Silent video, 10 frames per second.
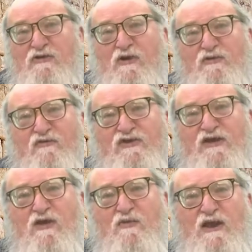So as we've
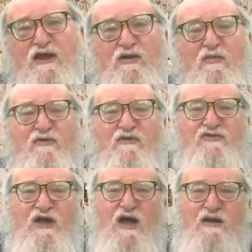seen already a number
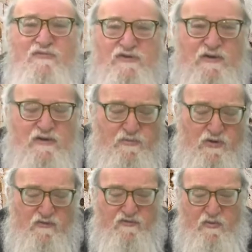of times in the
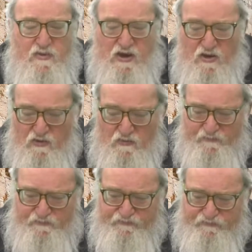book of
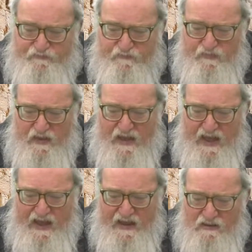Yirmiyahu,
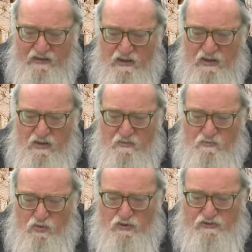Ein
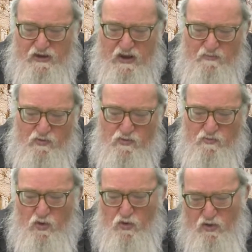Muktam
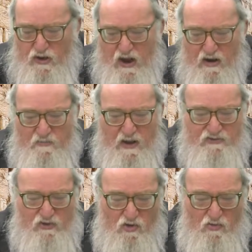Umu'uchar
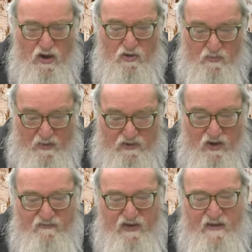Batorah or
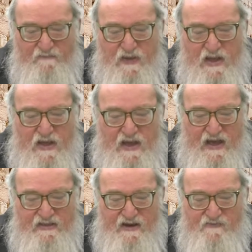Banovi,
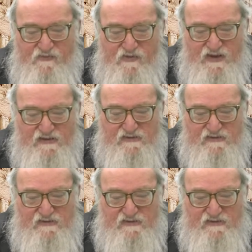and therefore